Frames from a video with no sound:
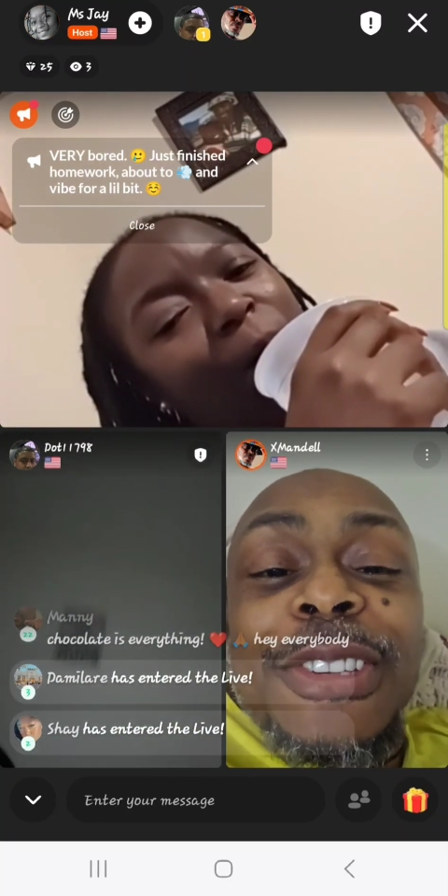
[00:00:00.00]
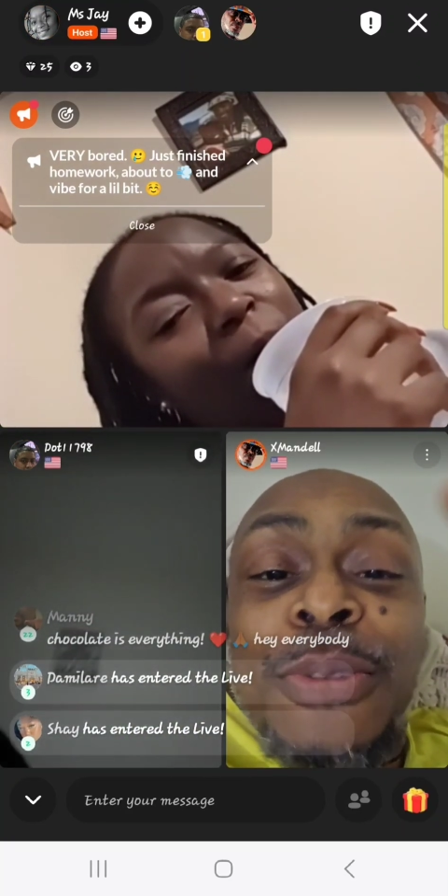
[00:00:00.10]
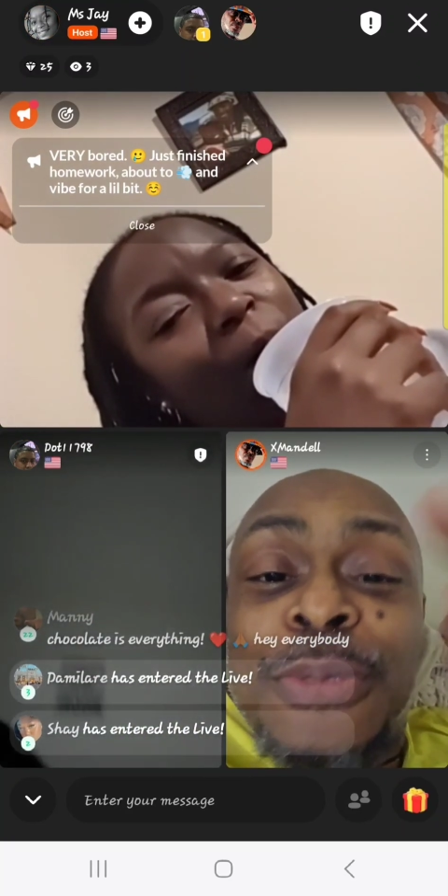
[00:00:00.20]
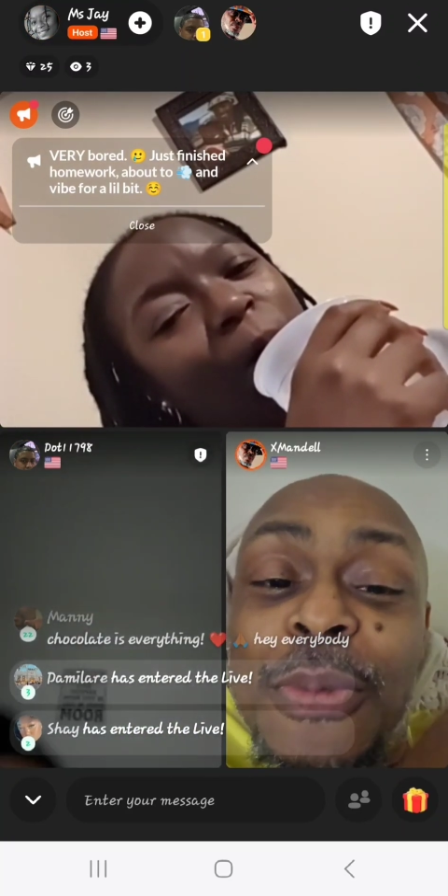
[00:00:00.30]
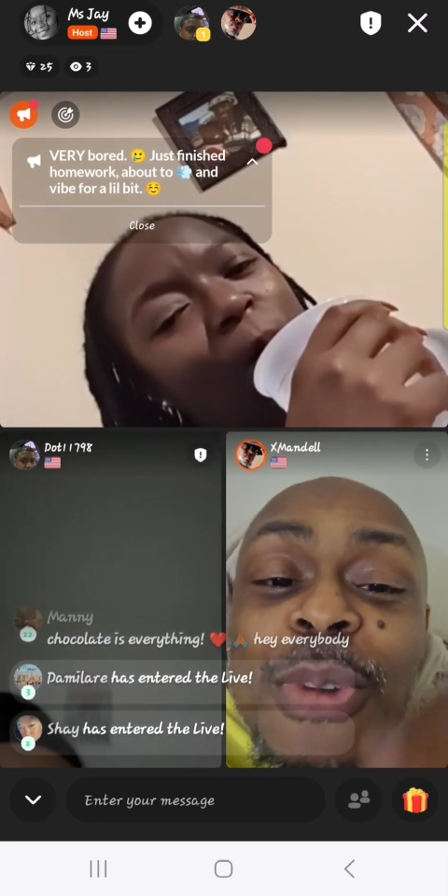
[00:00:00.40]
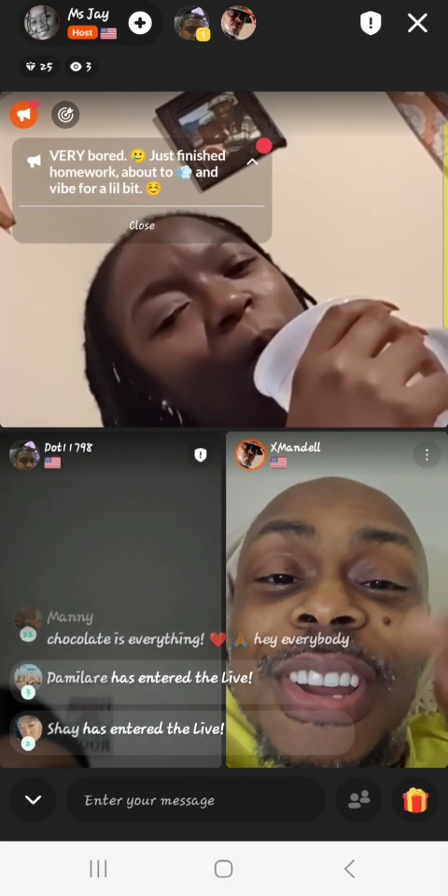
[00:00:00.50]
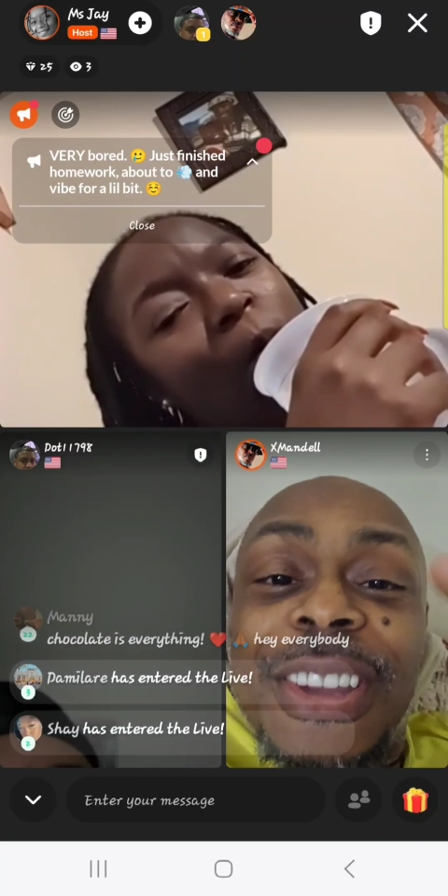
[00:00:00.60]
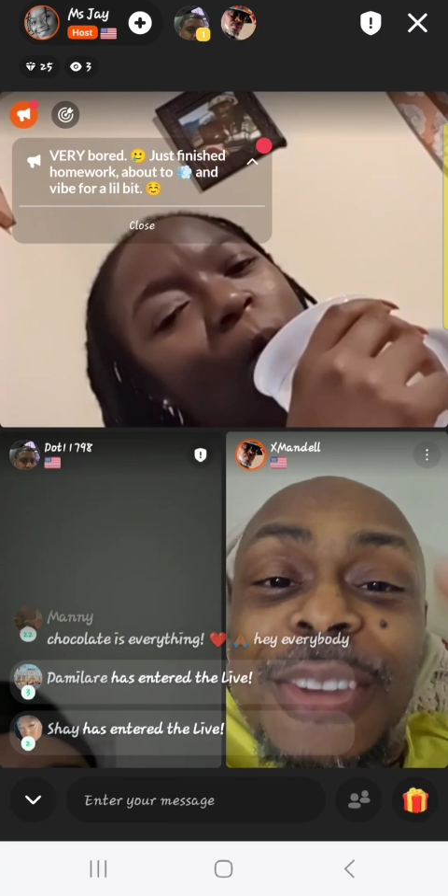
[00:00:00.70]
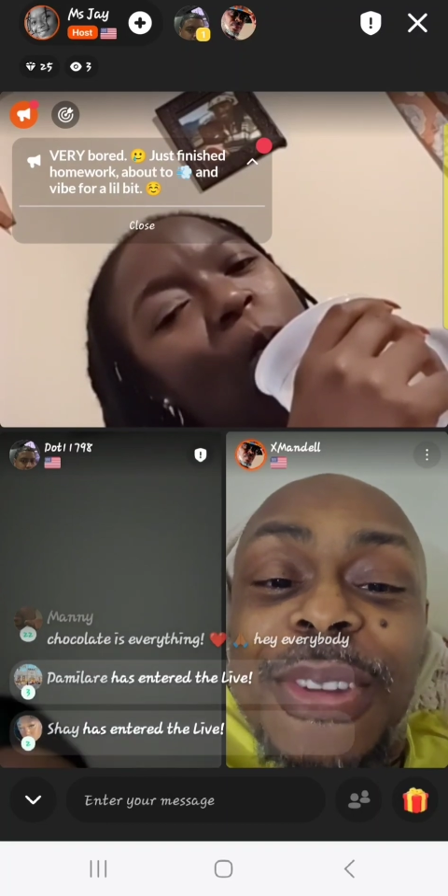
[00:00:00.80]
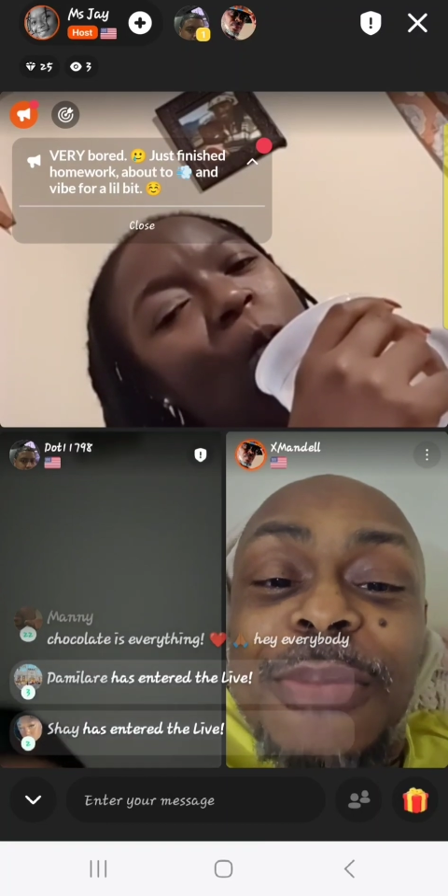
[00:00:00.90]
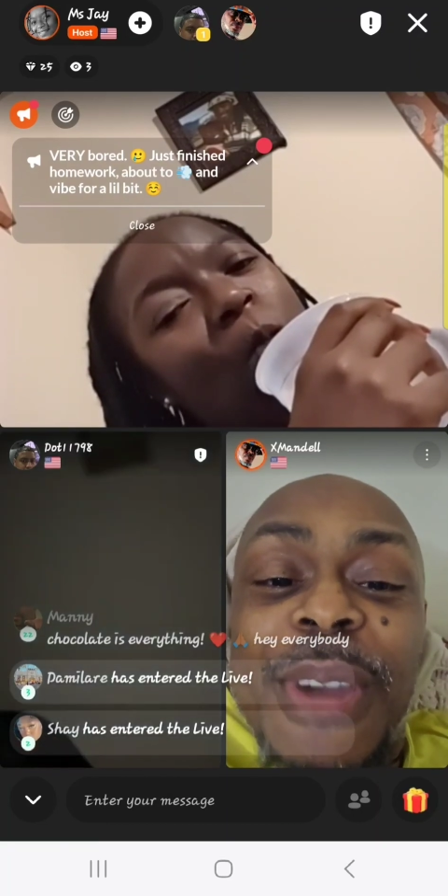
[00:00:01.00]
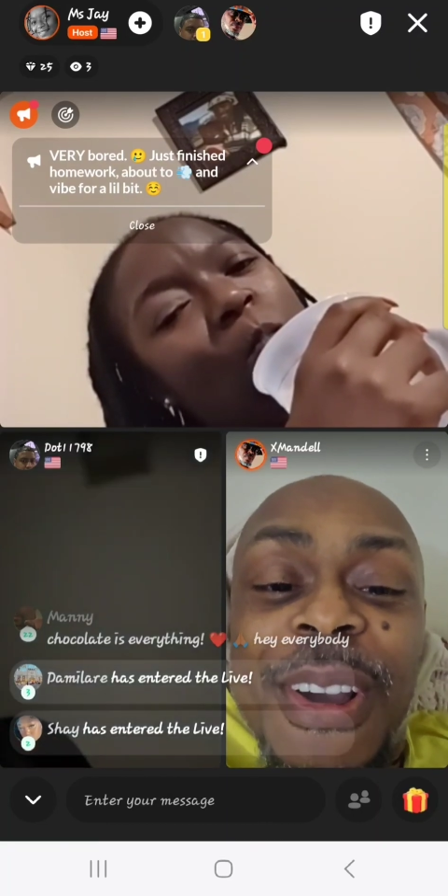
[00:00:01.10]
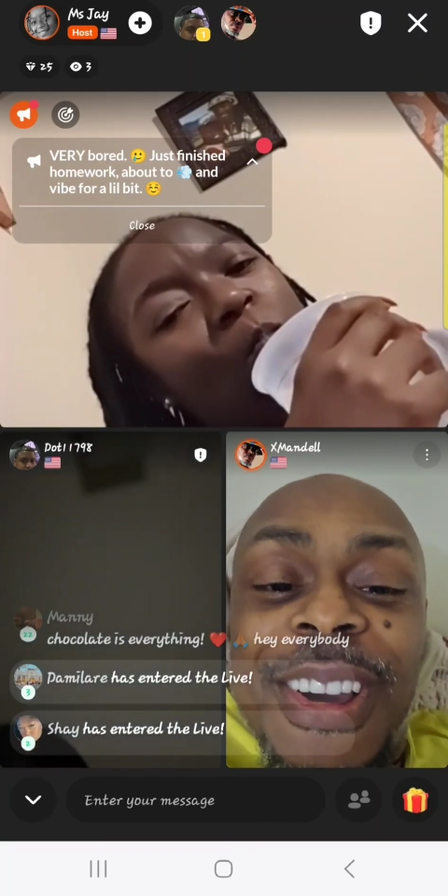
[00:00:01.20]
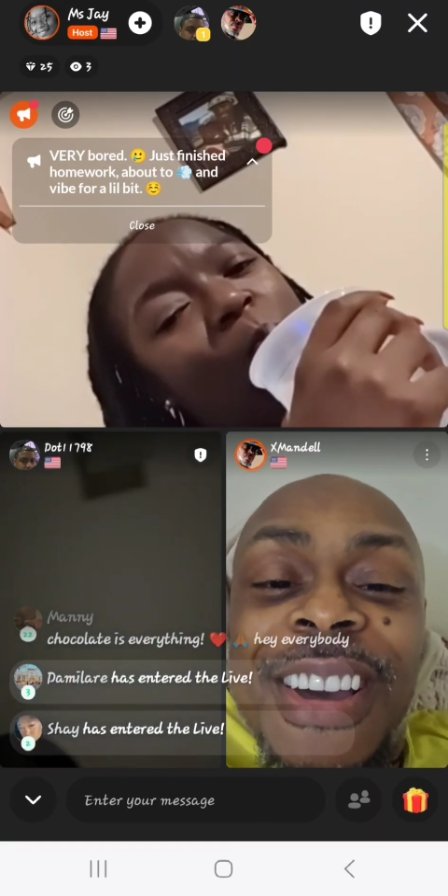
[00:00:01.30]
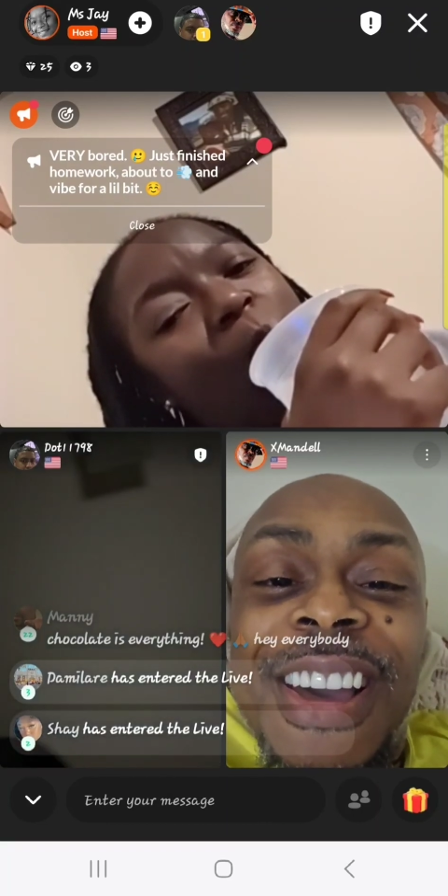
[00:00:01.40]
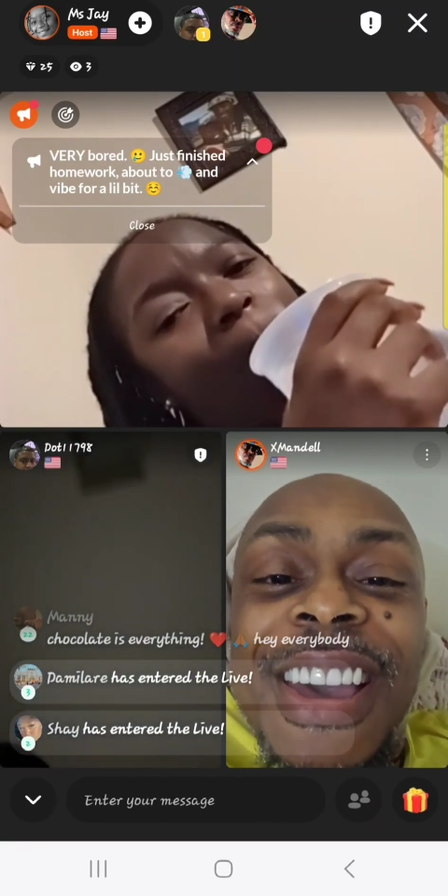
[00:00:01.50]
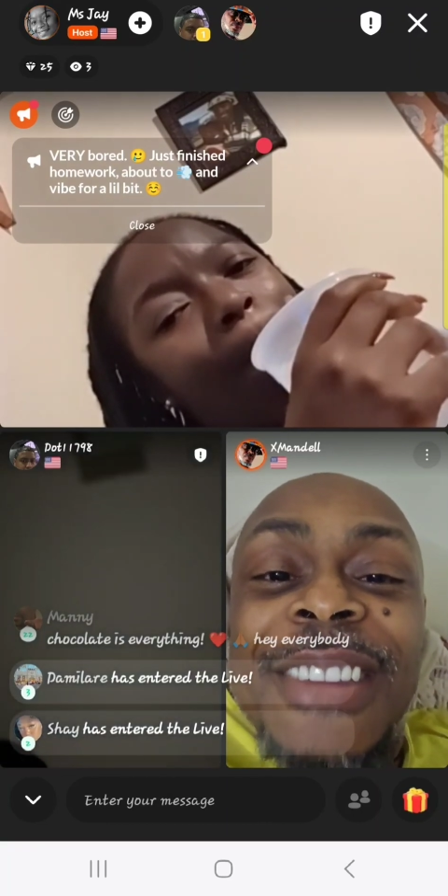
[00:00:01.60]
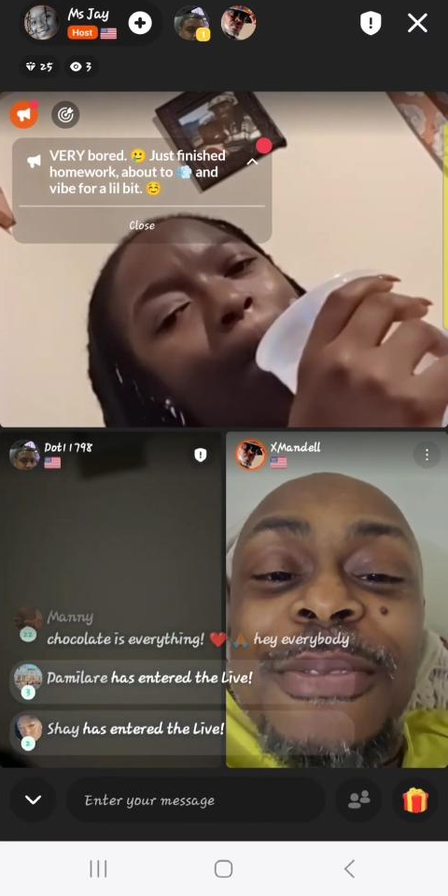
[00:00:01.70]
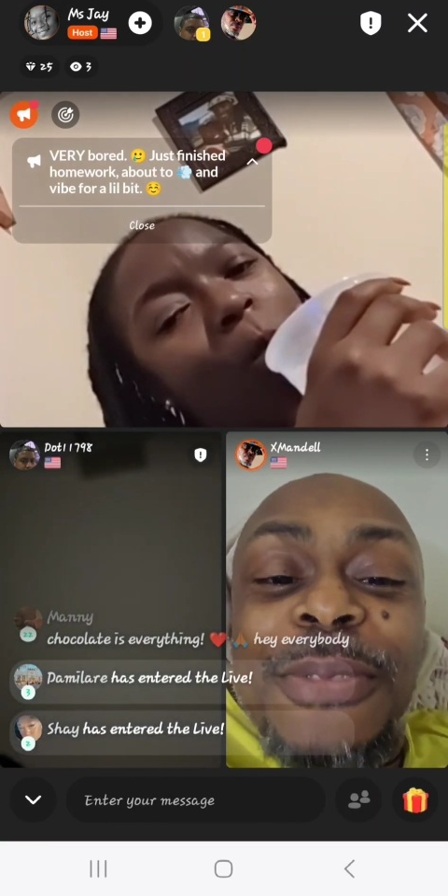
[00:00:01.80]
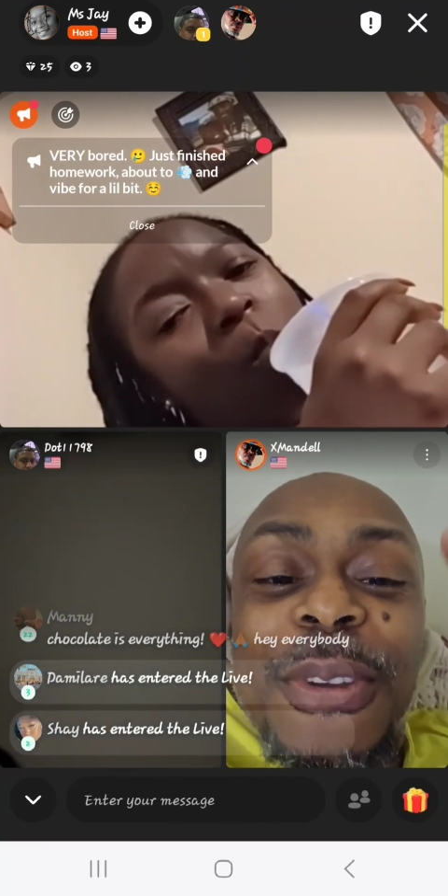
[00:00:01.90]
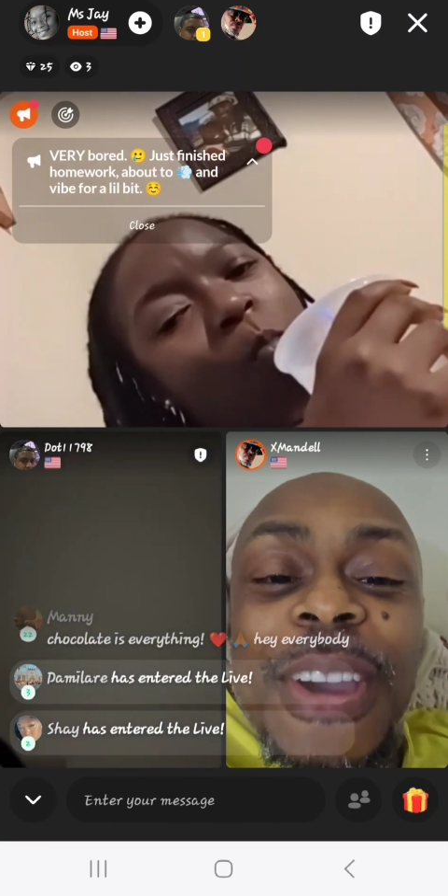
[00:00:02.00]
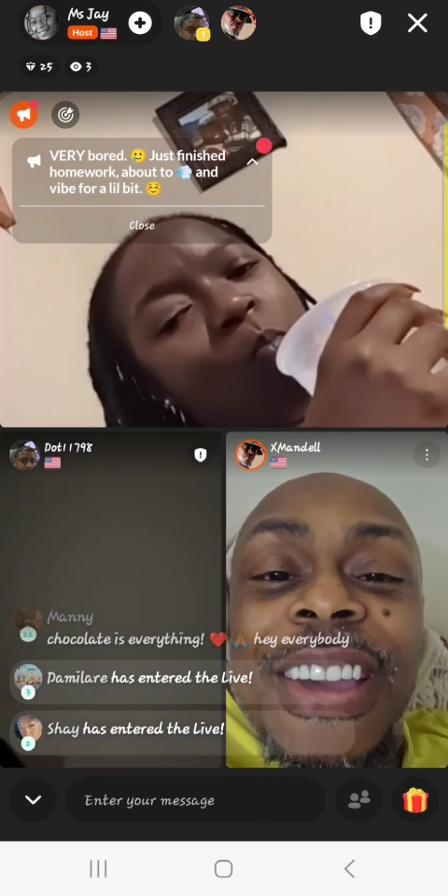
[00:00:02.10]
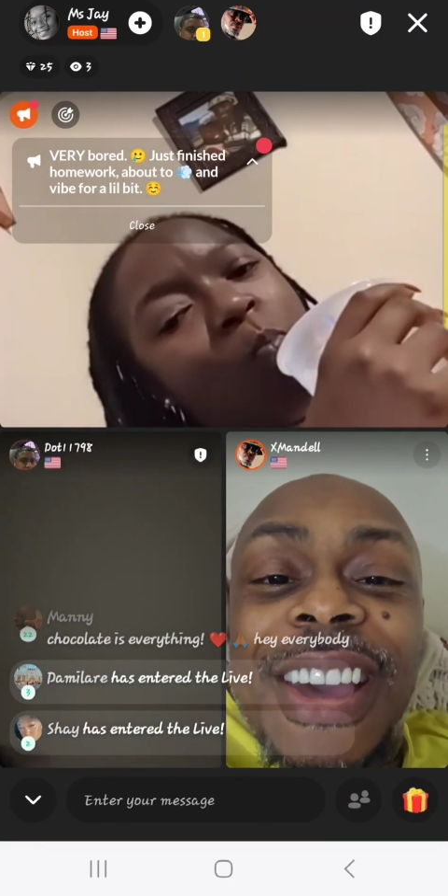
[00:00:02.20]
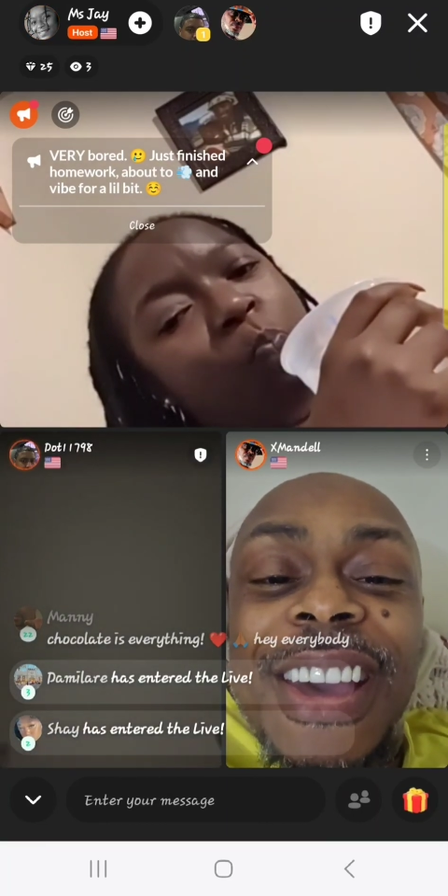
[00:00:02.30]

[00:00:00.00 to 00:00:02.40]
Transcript: So if you want to live in America in a very